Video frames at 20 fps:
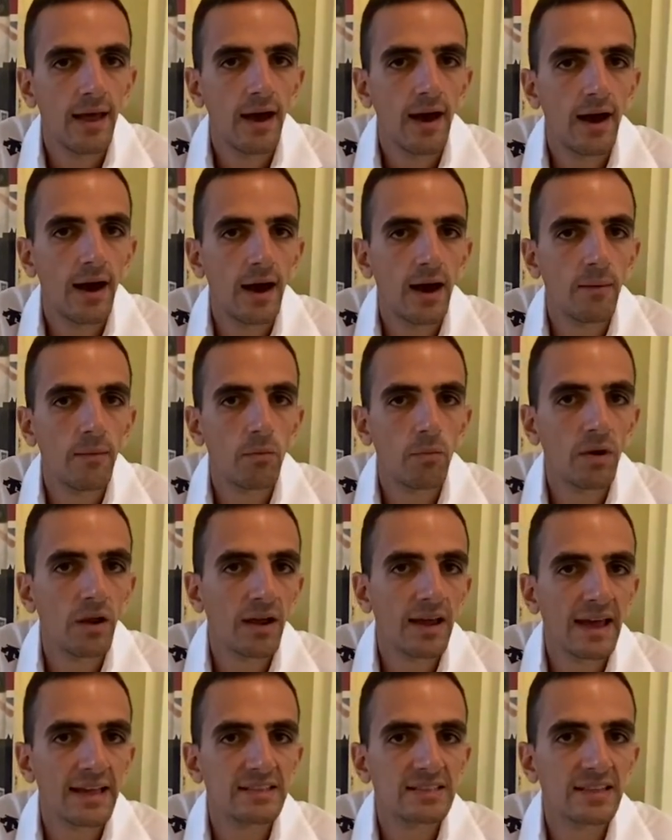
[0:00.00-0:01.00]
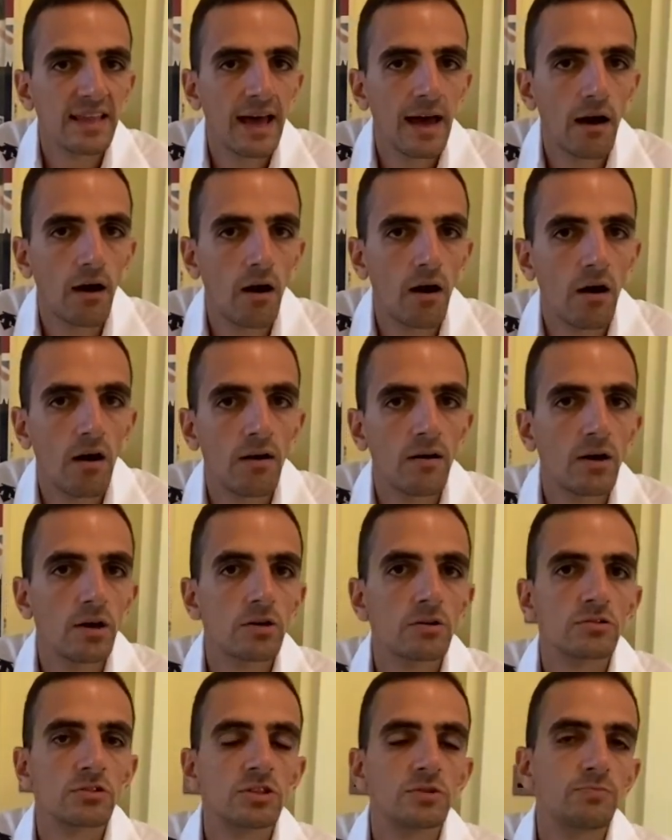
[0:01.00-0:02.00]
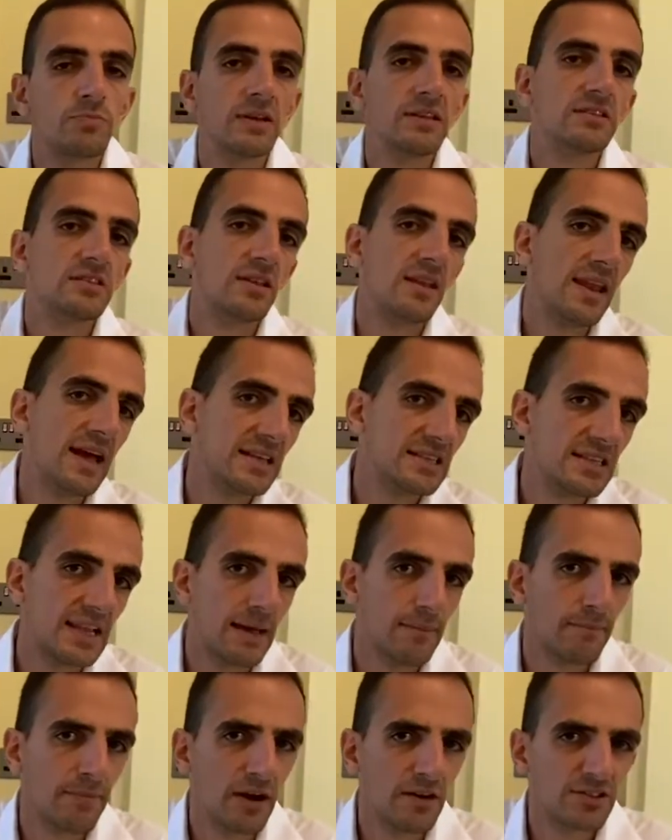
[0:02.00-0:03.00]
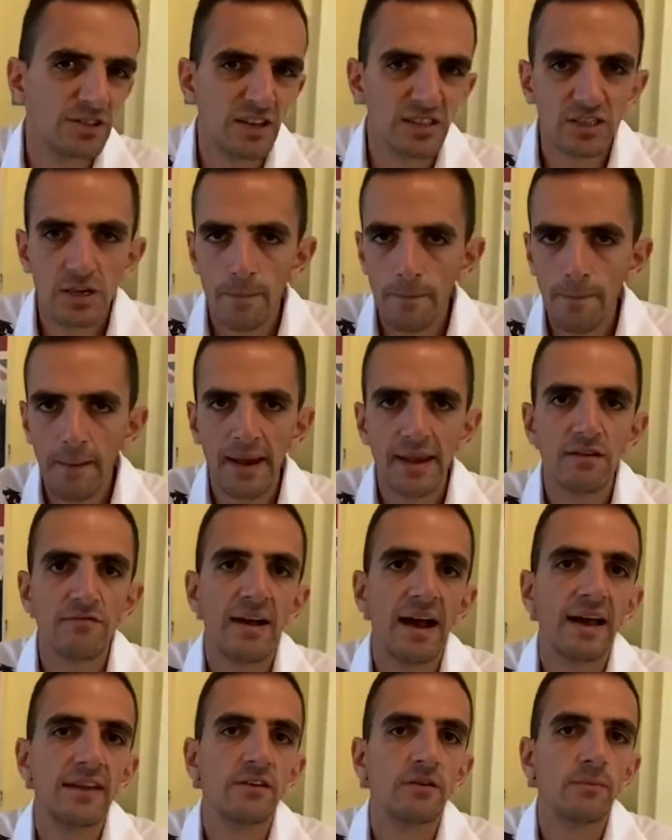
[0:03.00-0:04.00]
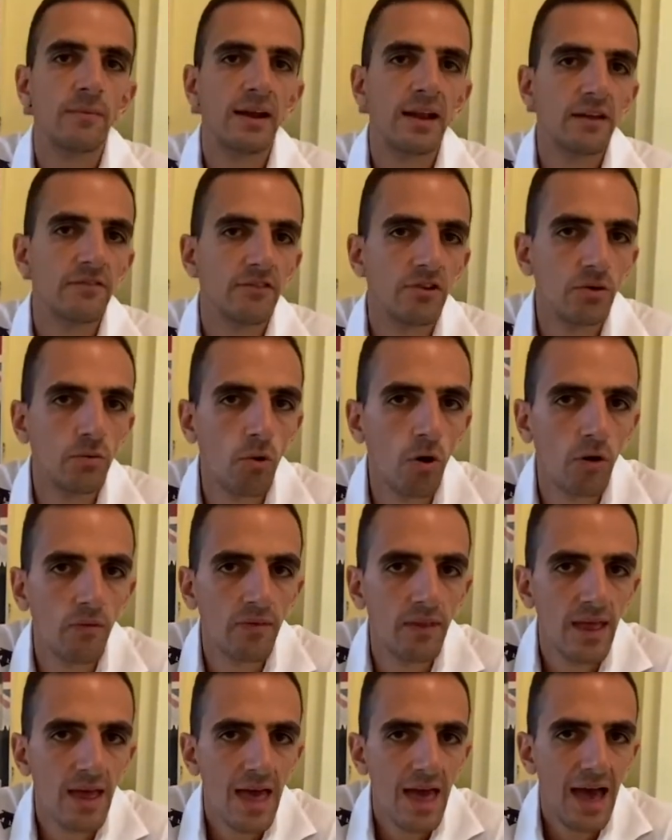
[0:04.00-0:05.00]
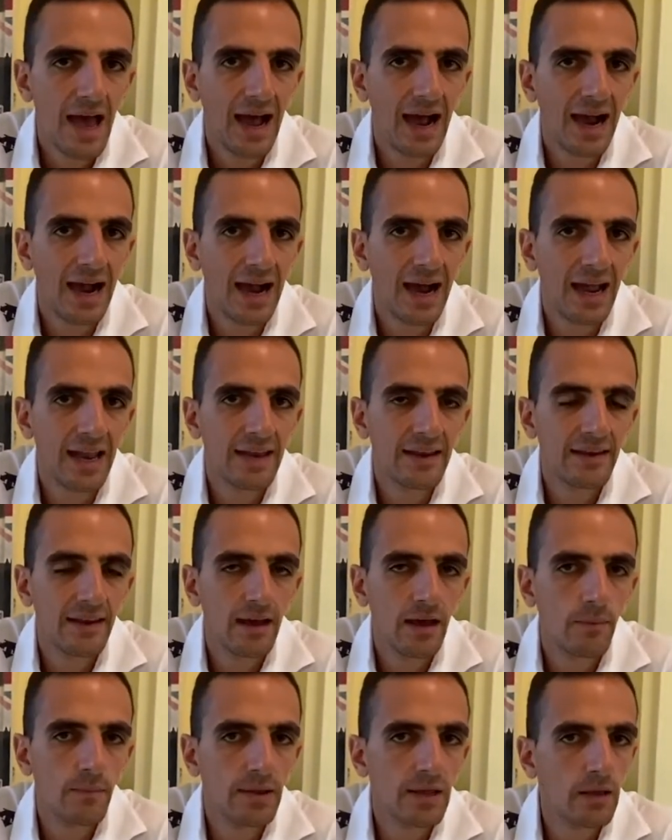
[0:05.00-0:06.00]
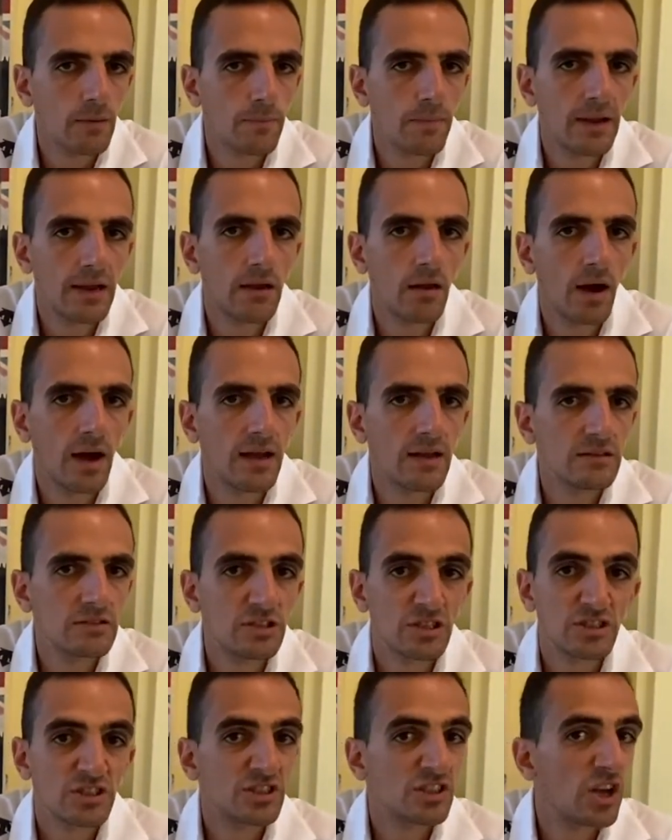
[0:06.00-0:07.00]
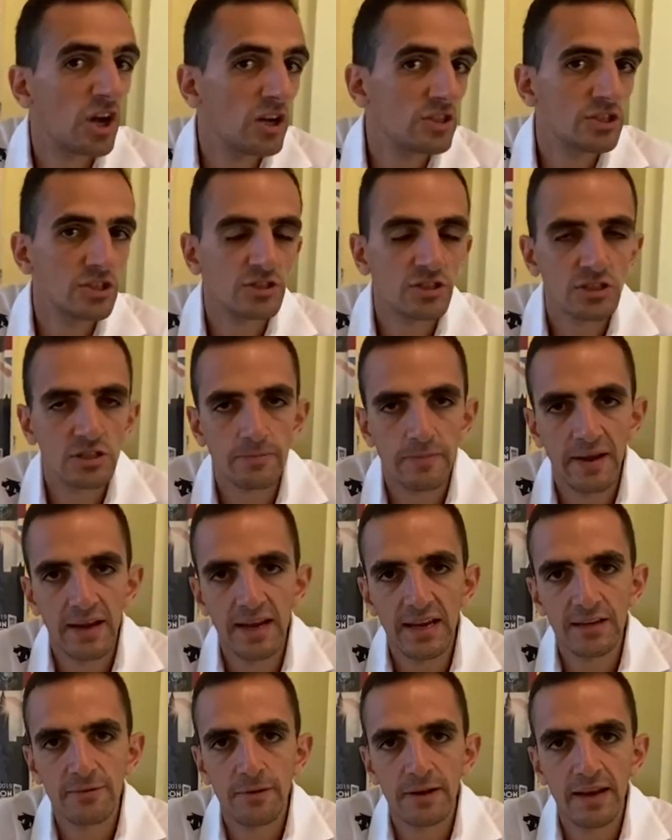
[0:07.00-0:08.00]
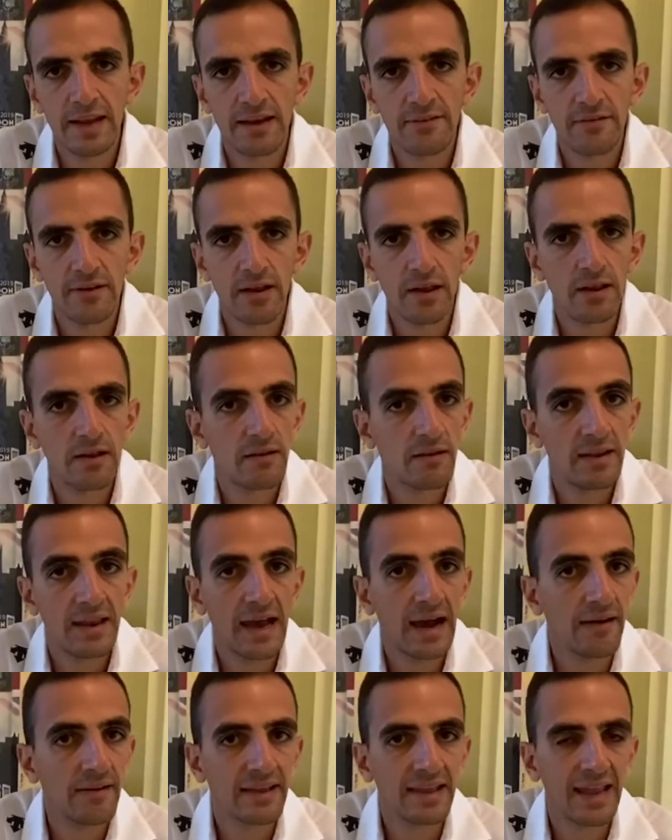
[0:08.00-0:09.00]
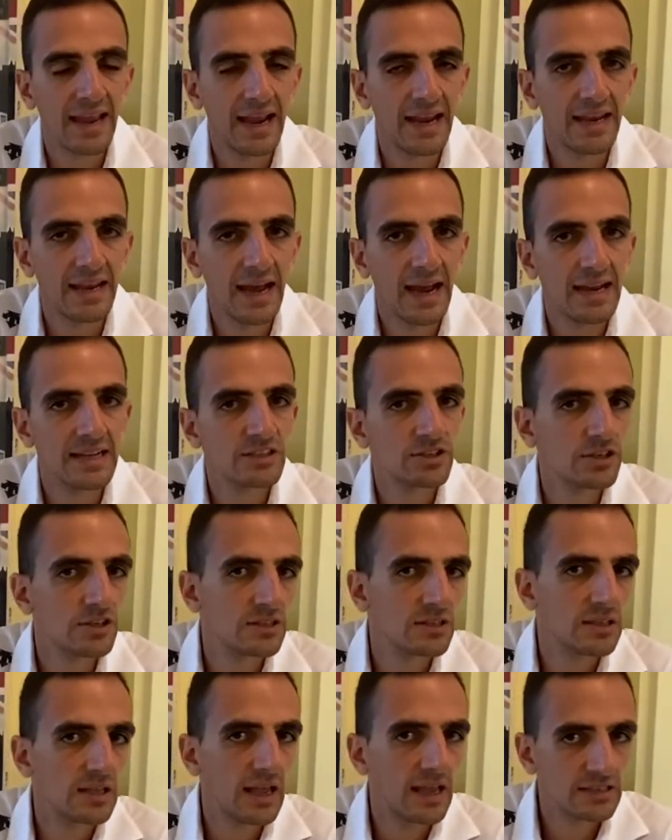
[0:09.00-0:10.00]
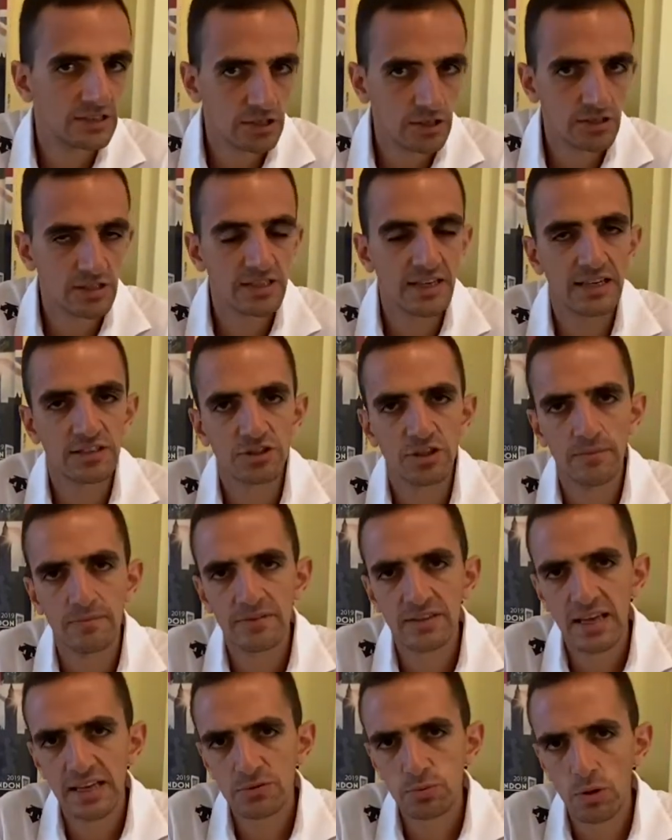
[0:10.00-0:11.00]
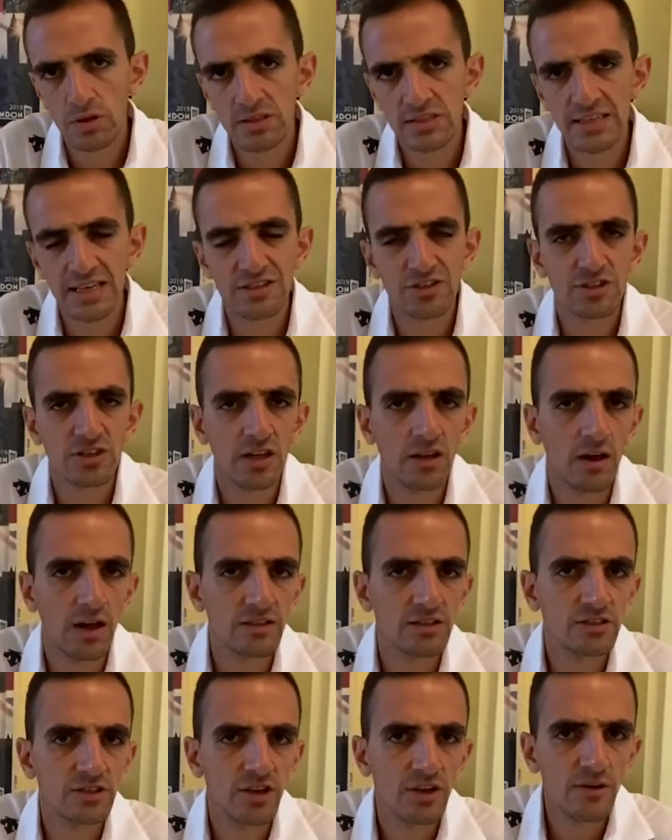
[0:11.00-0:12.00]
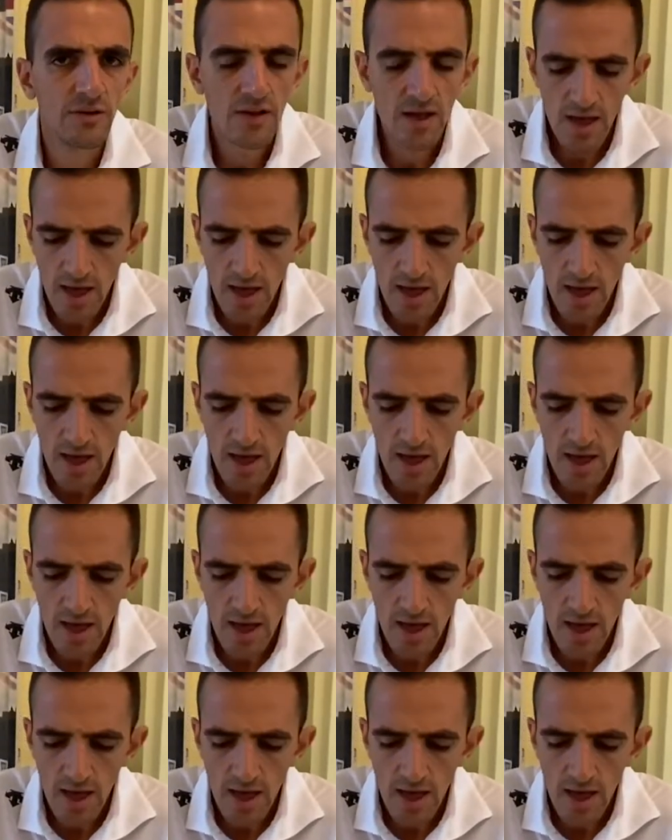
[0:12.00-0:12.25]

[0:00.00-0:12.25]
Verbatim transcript: Um, when I get to that, I'll sprint to the next lamppost. So it's completely random whenever you want and um, it could be like just surges of speed whenever now and again and it's good it's a good session so that's one of the sessions i like to do